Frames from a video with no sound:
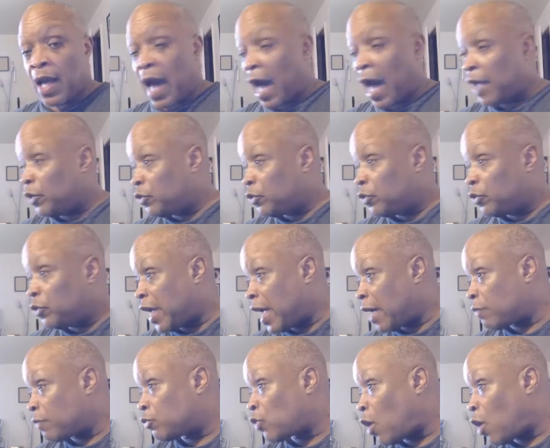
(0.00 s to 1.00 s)
I use
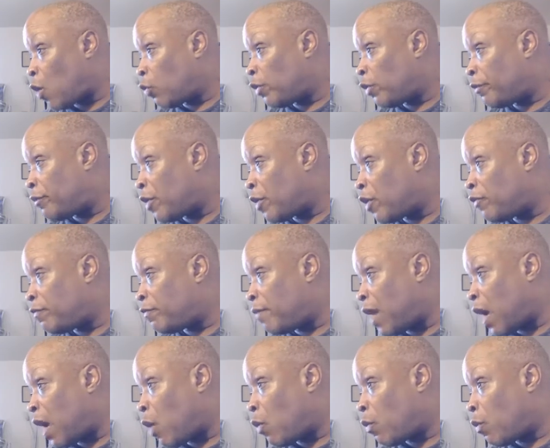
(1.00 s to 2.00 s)
Gamsol with both
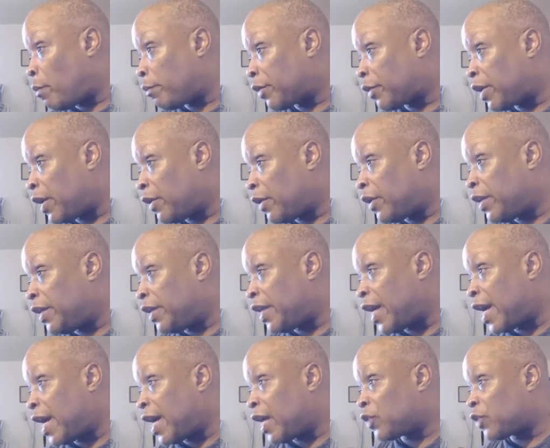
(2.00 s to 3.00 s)
my Caran
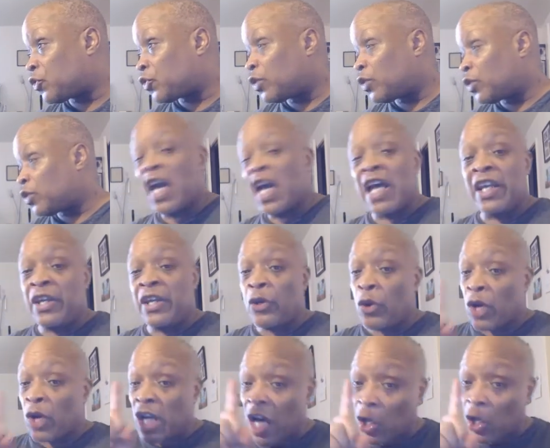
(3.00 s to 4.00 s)
d'Ache
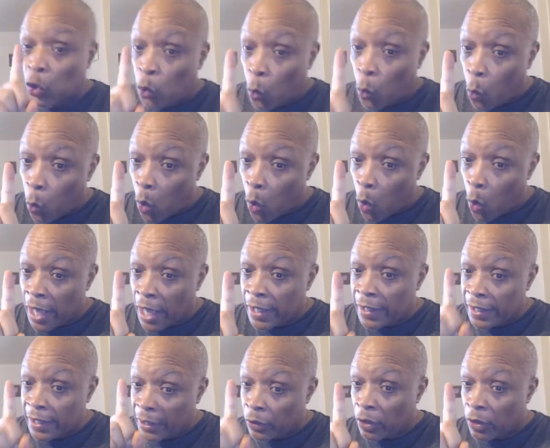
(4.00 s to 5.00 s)
Neocolor
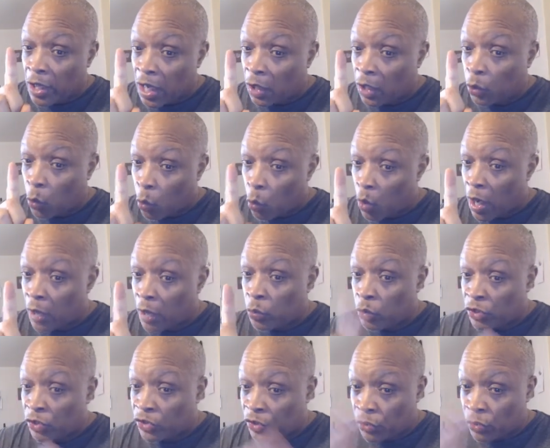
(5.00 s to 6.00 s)
1,
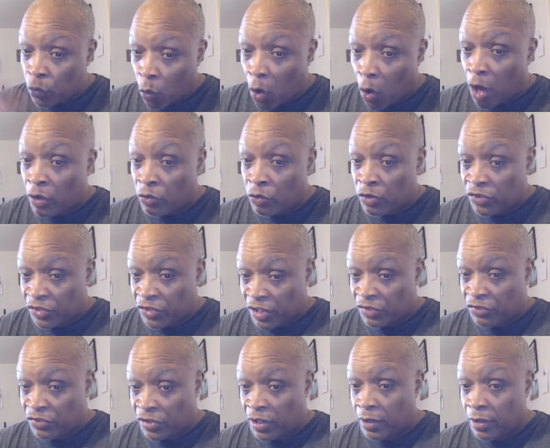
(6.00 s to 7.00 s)
which is water
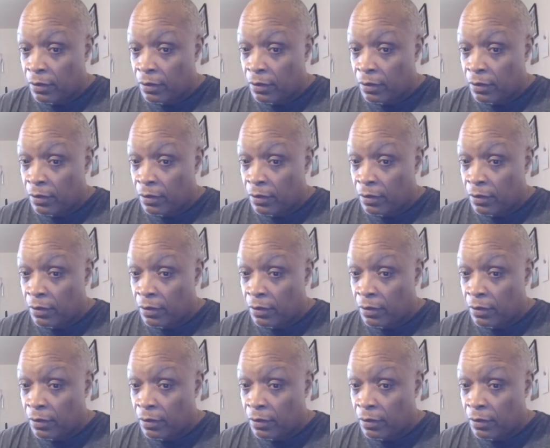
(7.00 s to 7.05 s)
resistant.